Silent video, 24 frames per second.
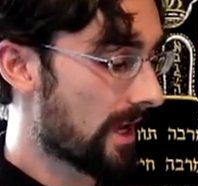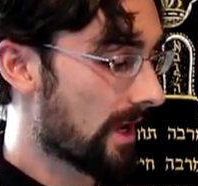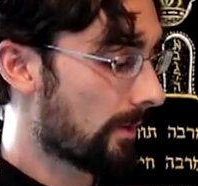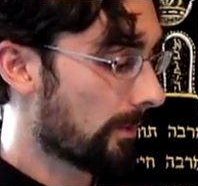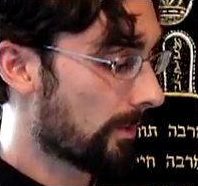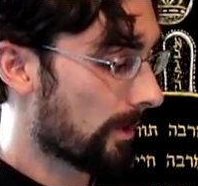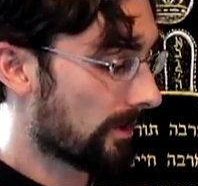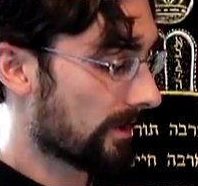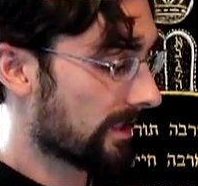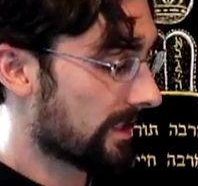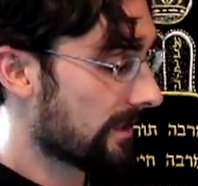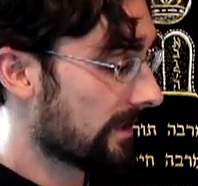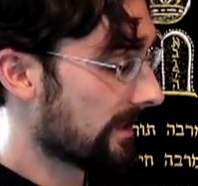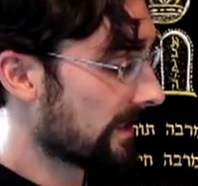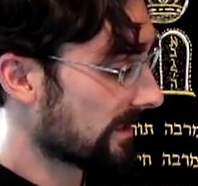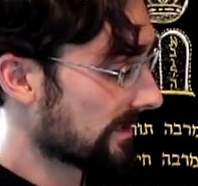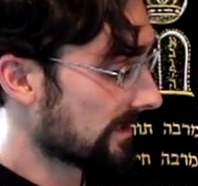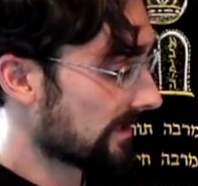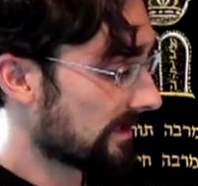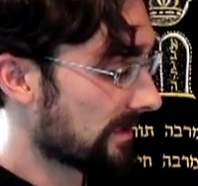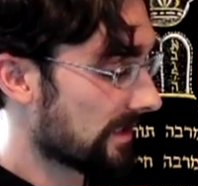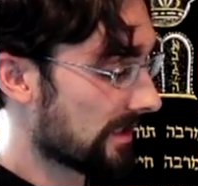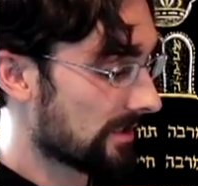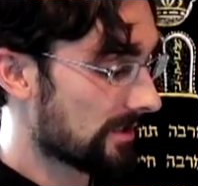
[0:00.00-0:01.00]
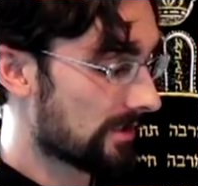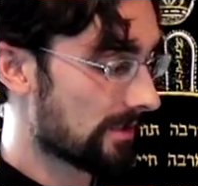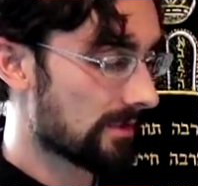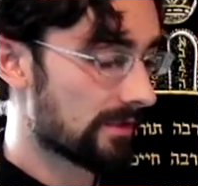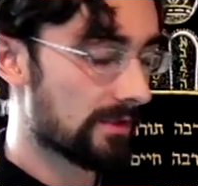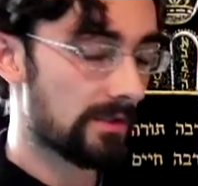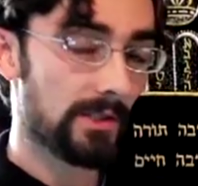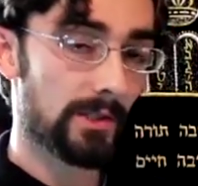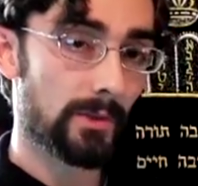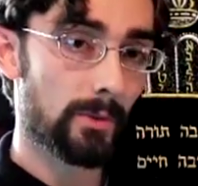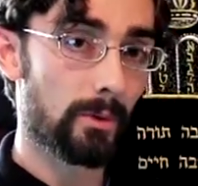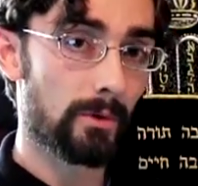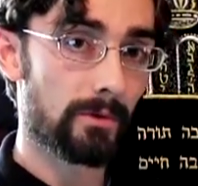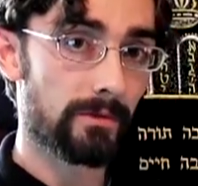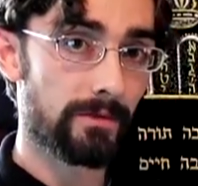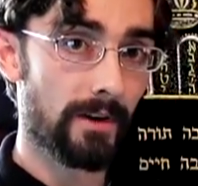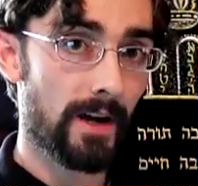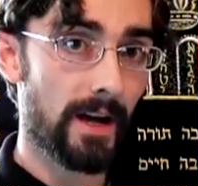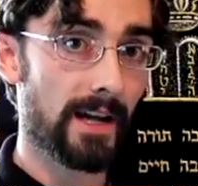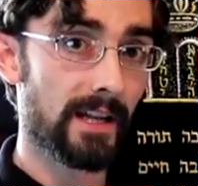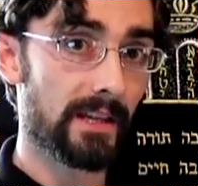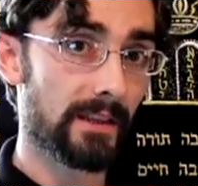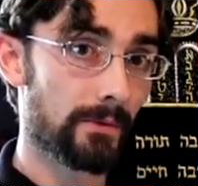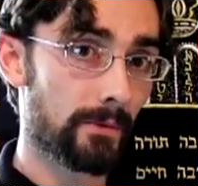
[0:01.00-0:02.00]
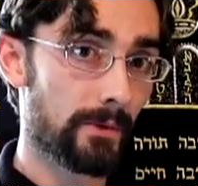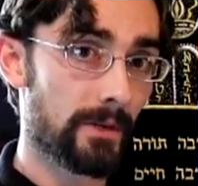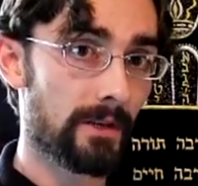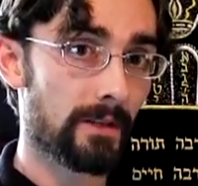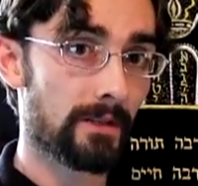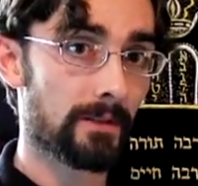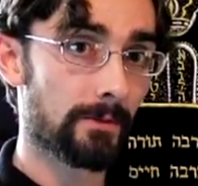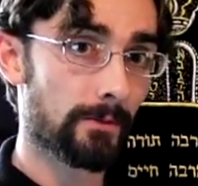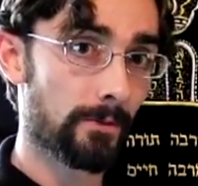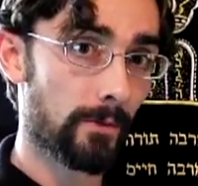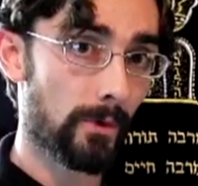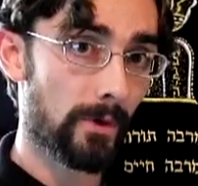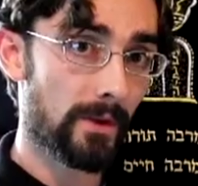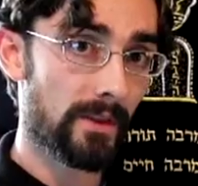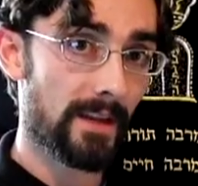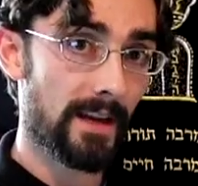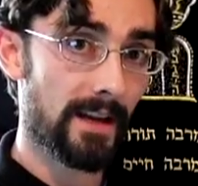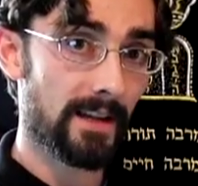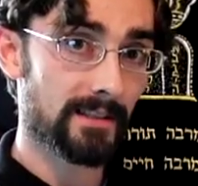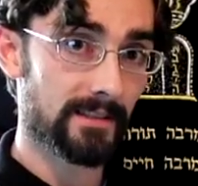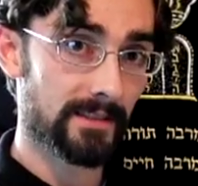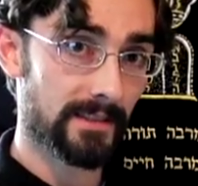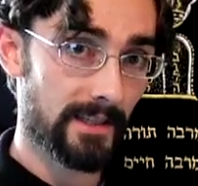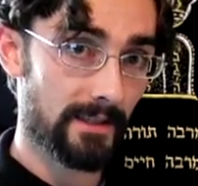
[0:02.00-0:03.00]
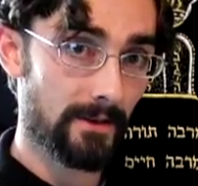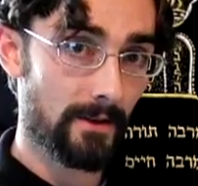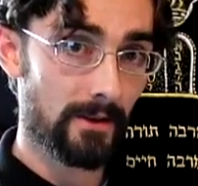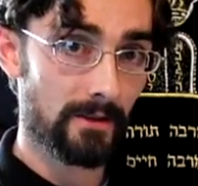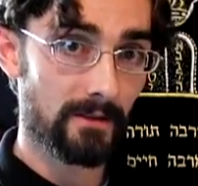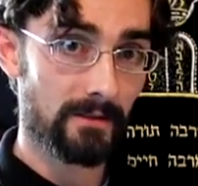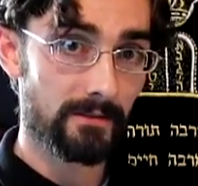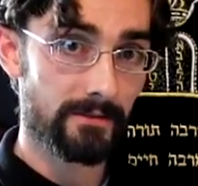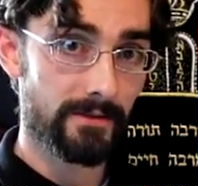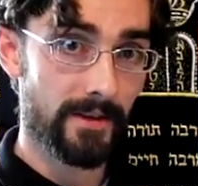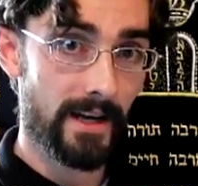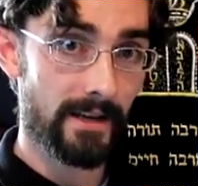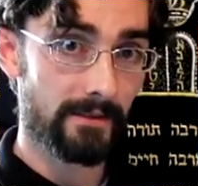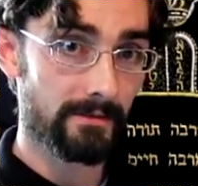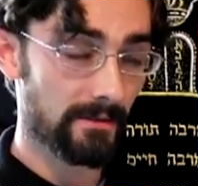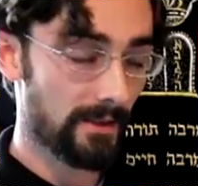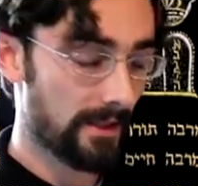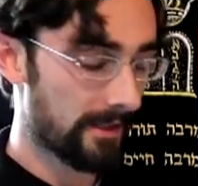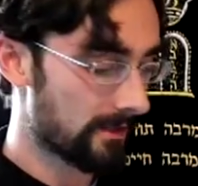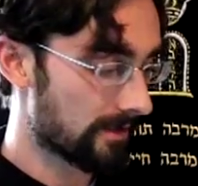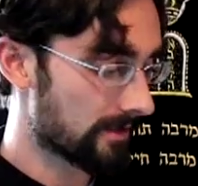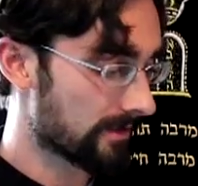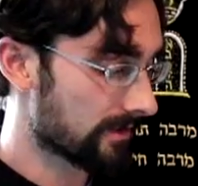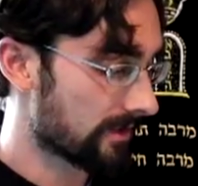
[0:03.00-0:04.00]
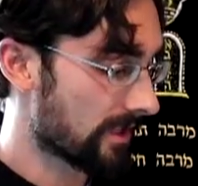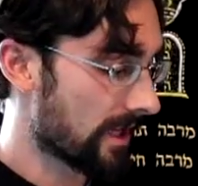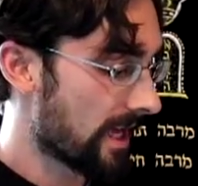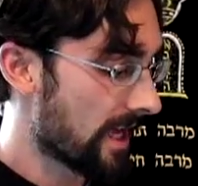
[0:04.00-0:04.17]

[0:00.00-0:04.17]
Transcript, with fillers: Well, in this edition, you will find 304,805 letters.